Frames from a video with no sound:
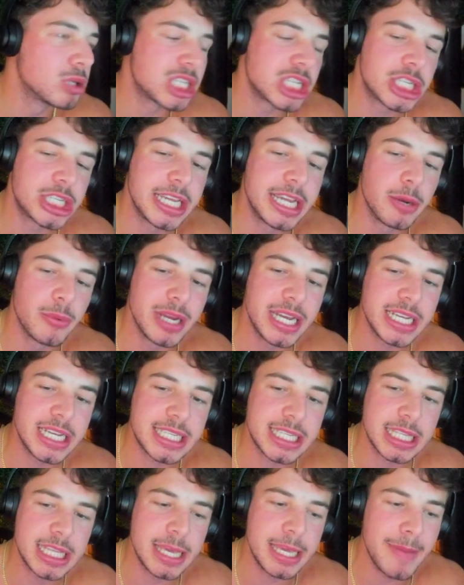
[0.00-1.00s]

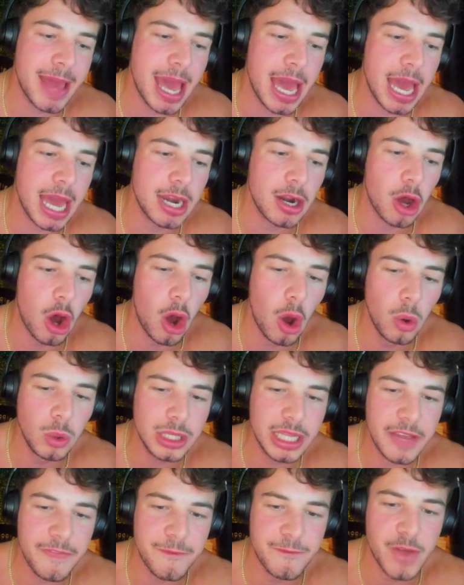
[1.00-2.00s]
Seriously, man.
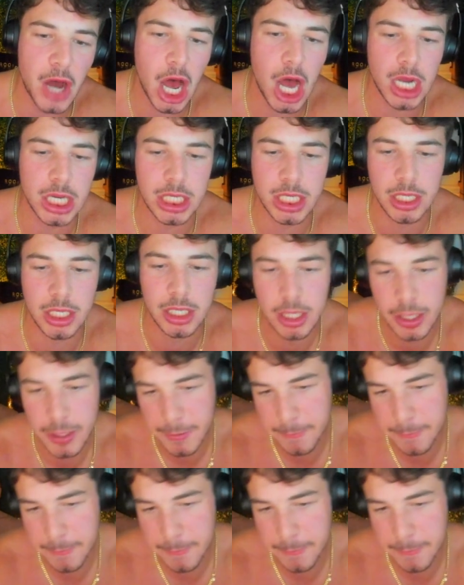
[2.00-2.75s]
Holy fuck.